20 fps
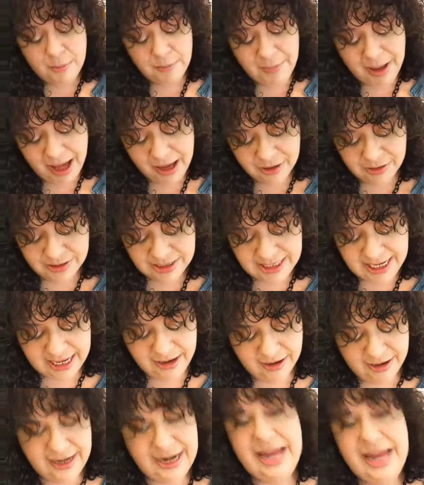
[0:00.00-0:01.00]
modern
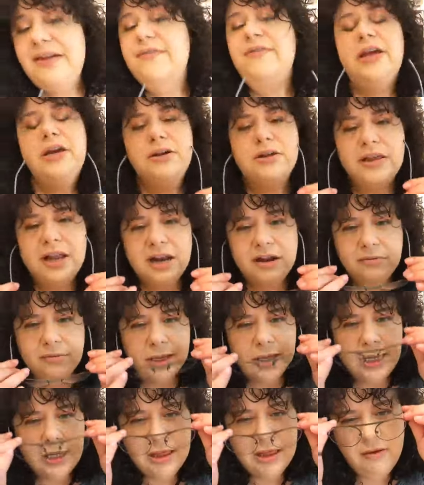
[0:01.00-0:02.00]
take on an aviator that I
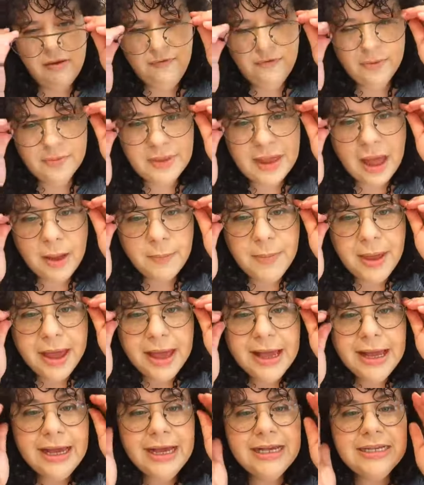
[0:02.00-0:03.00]
really love from them,
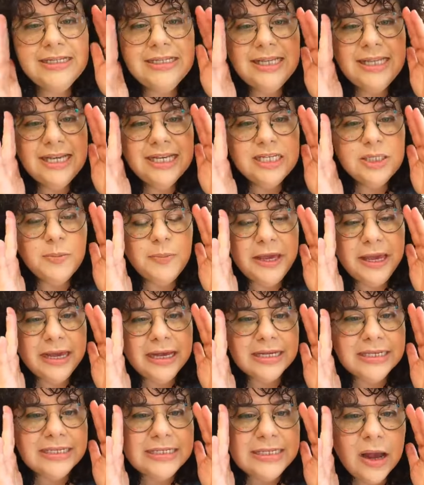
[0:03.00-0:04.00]
is this
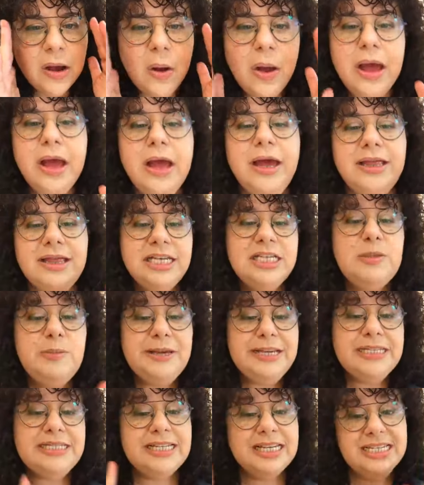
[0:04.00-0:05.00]
piece. Now, this
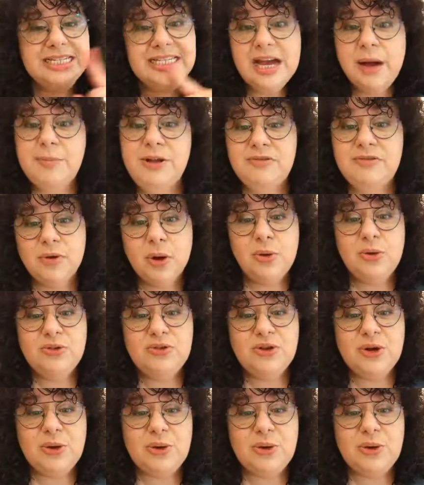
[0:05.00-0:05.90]
piece does come in rose